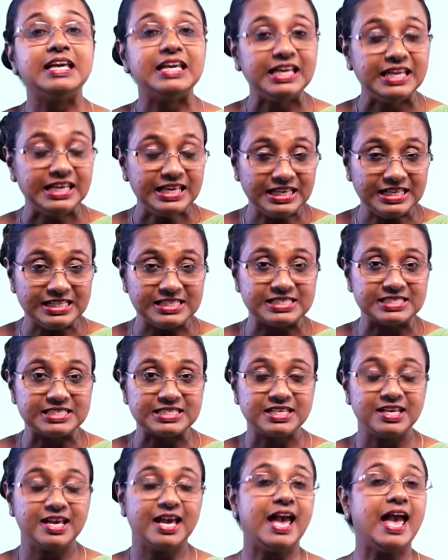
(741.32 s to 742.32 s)

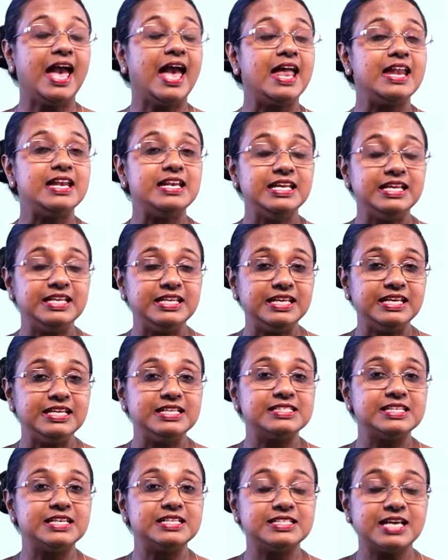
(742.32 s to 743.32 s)
Yeast. And it
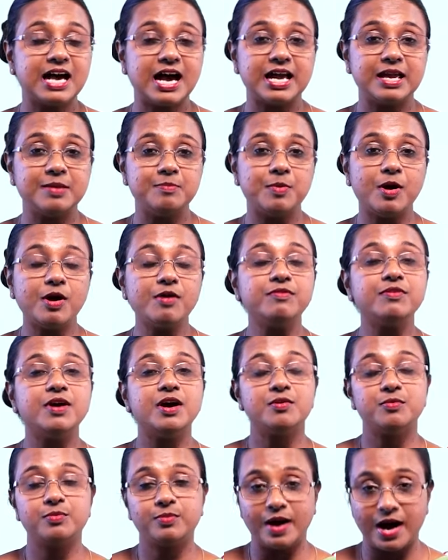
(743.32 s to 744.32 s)
is a type of
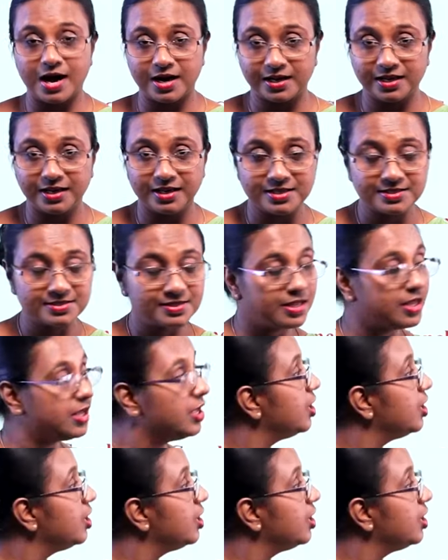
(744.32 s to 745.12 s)
fungus.